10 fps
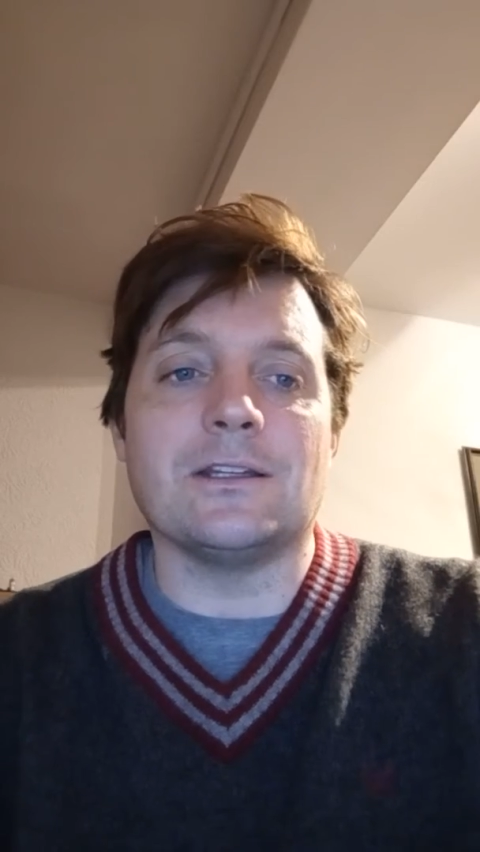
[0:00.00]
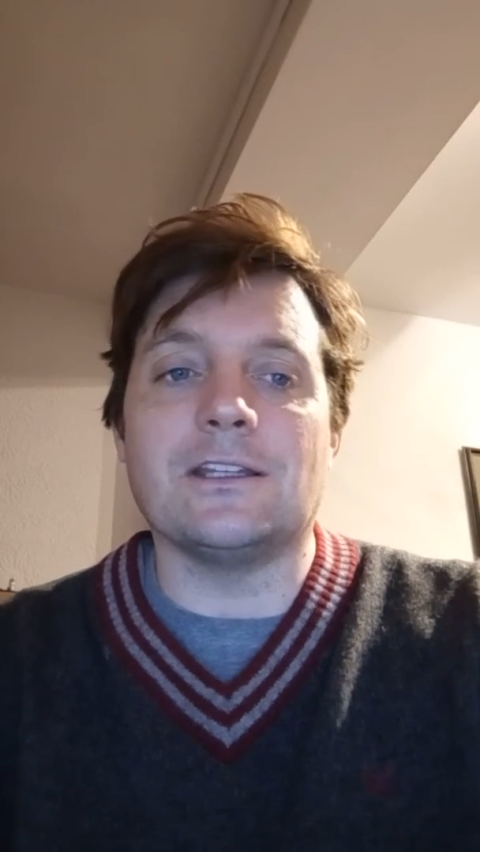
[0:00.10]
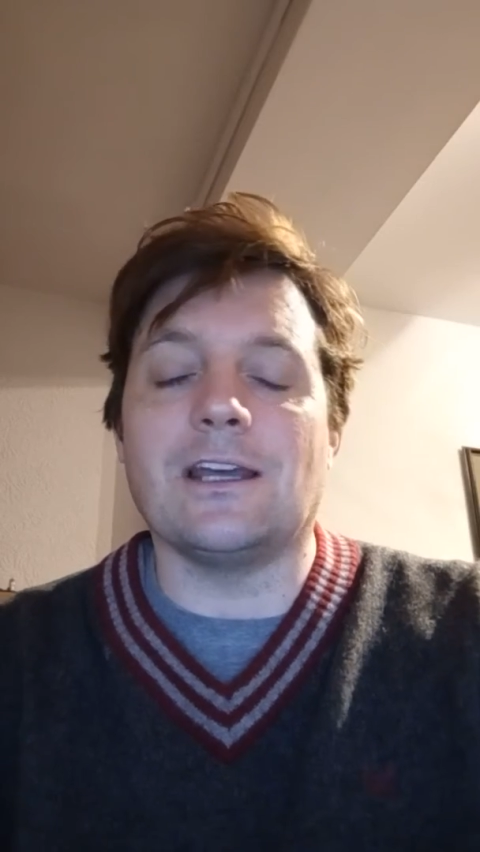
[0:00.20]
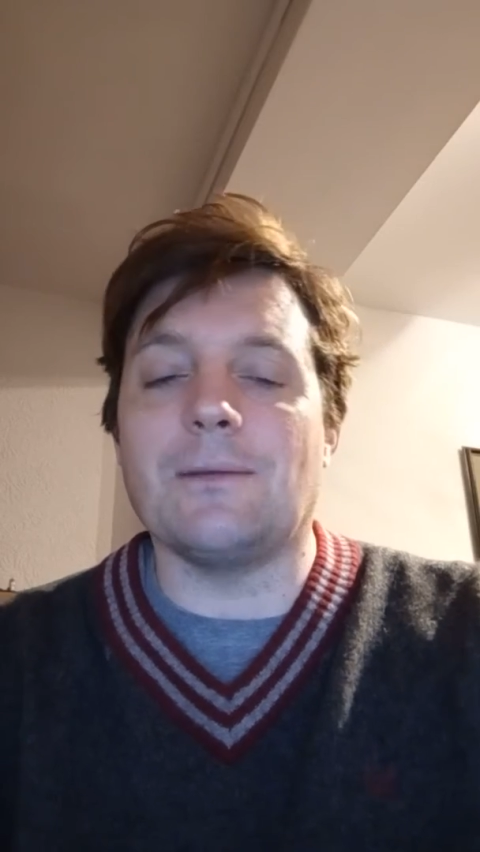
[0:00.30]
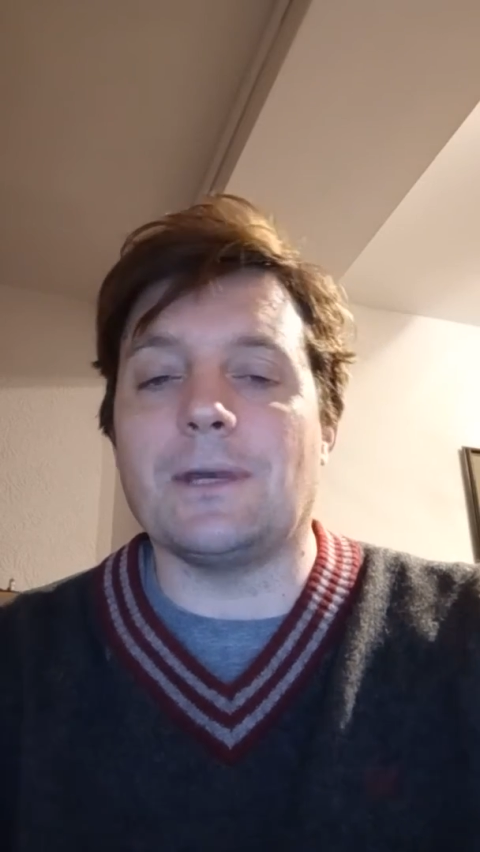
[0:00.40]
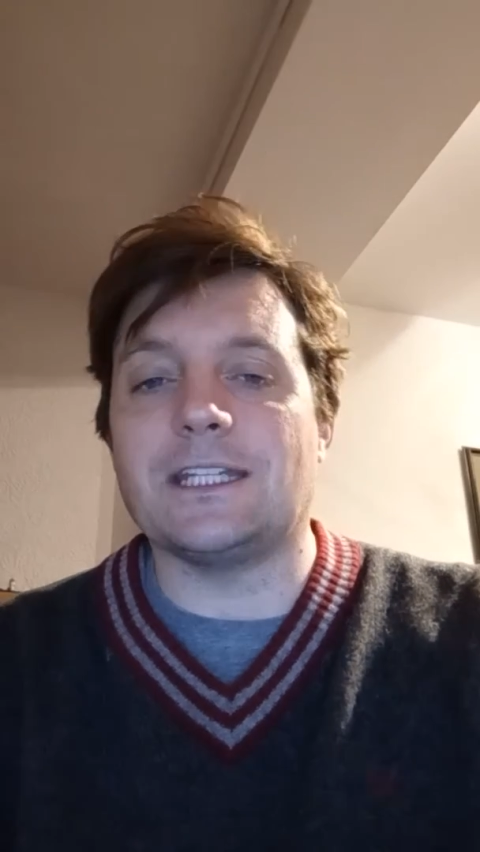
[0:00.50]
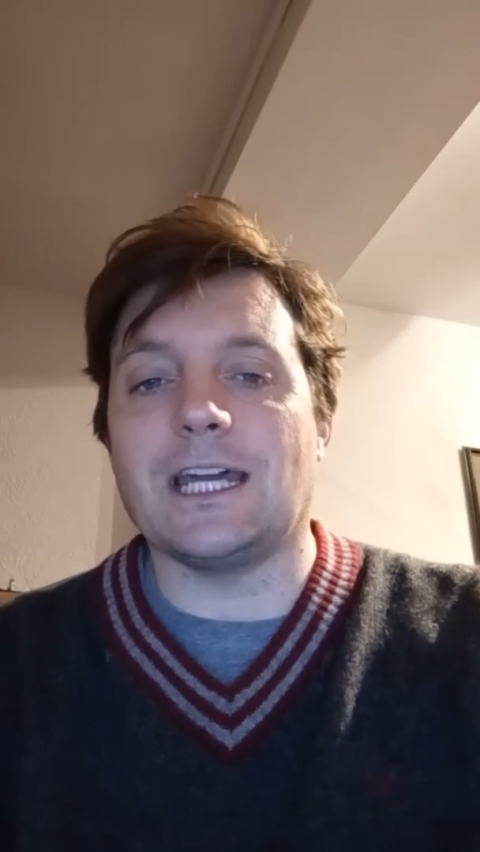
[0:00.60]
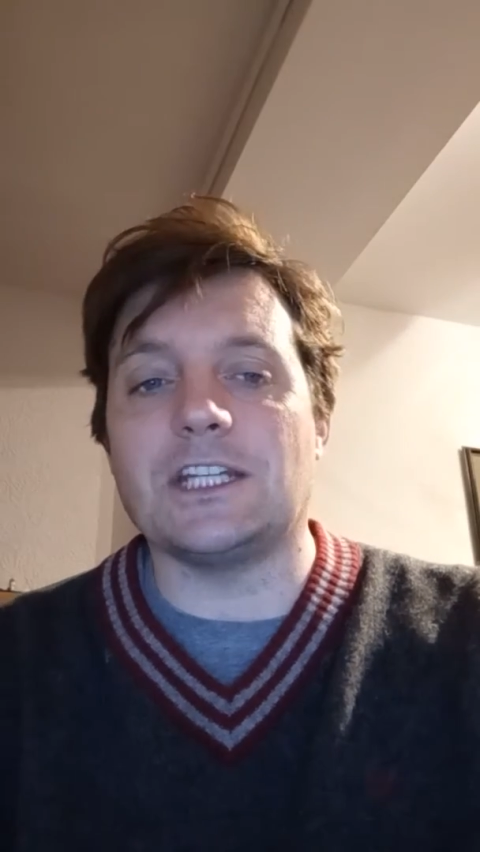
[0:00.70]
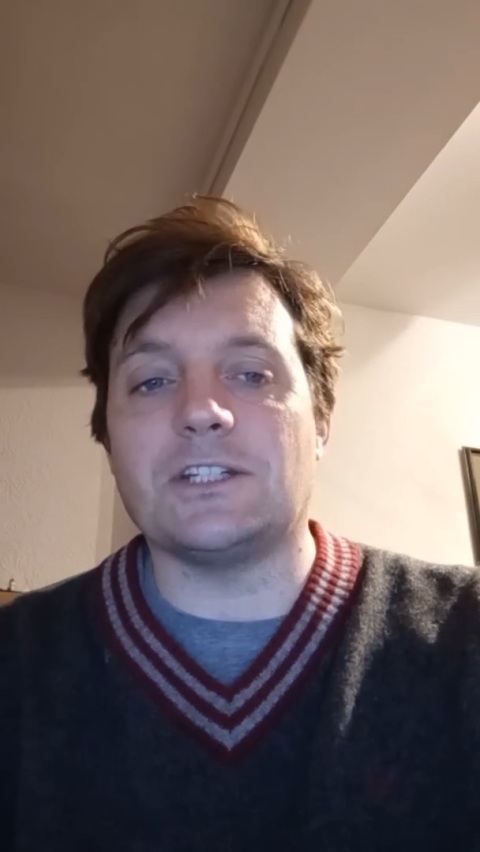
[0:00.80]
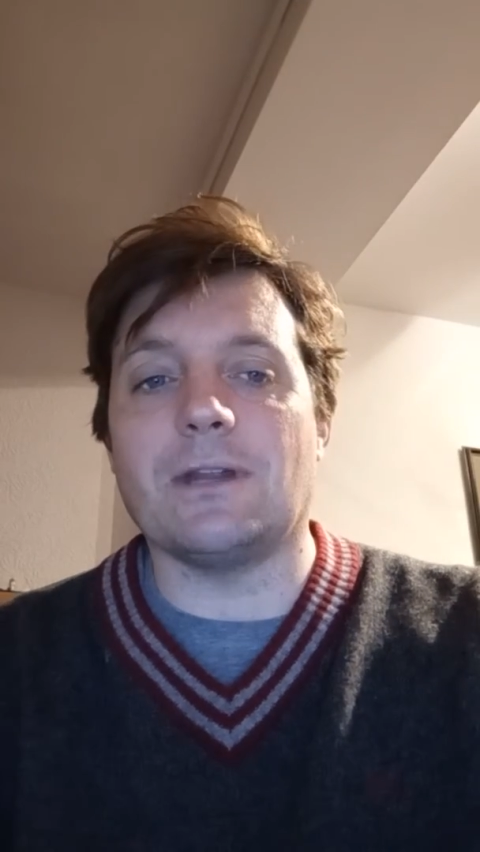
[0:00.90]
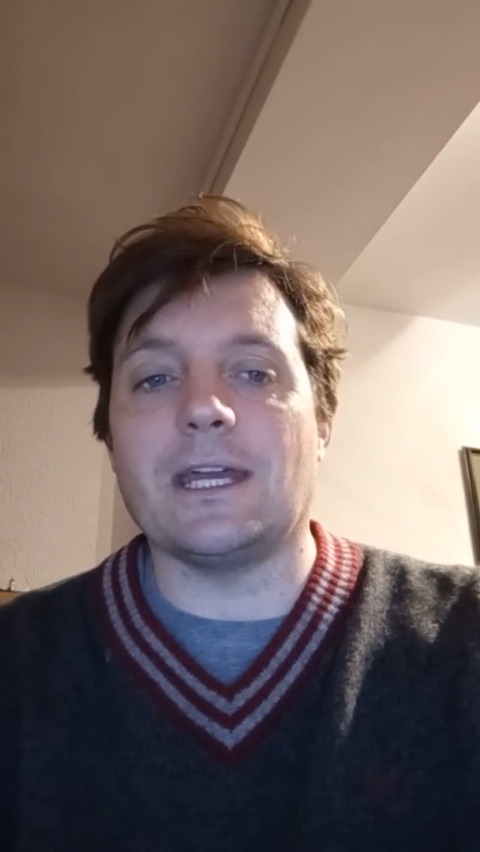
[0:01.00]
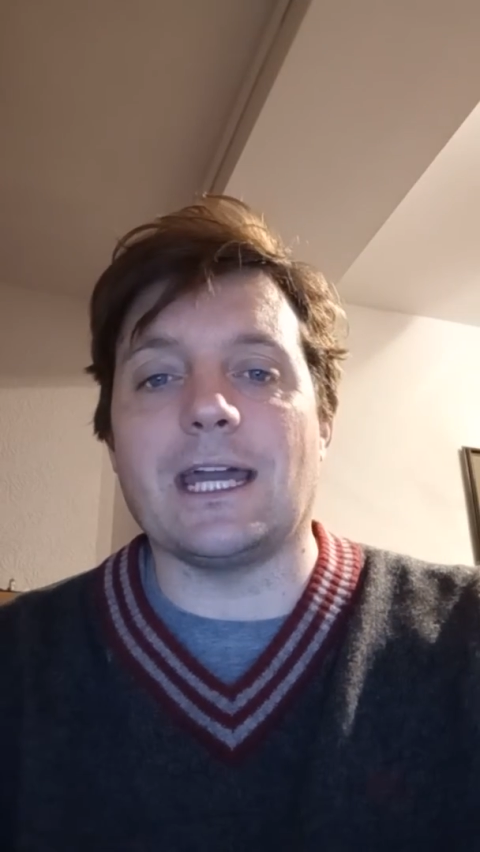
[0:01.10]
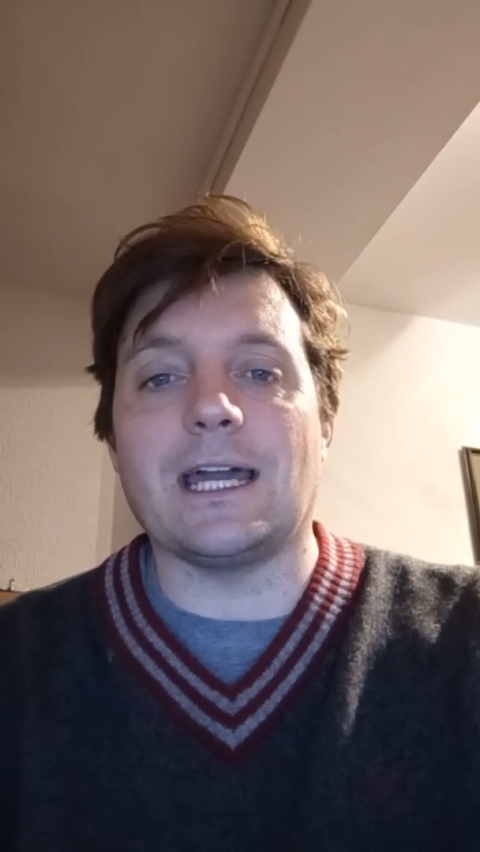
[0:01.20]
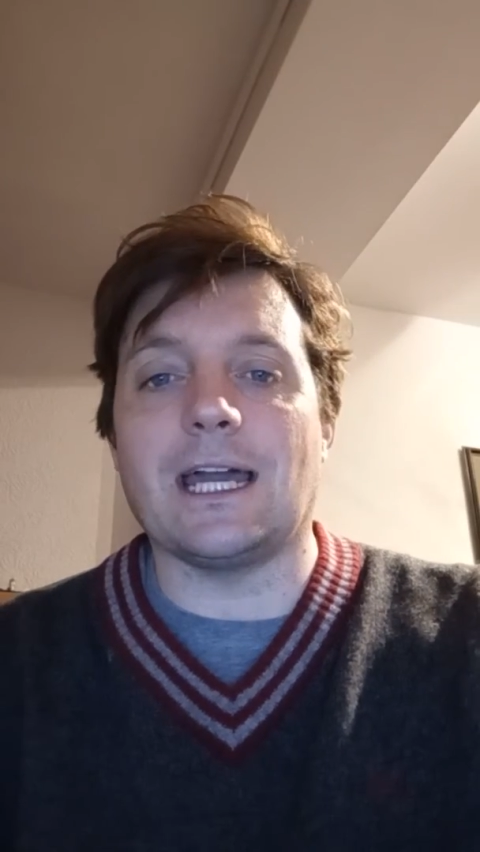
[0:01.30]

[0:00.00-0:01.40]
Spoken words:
nolle me tangere,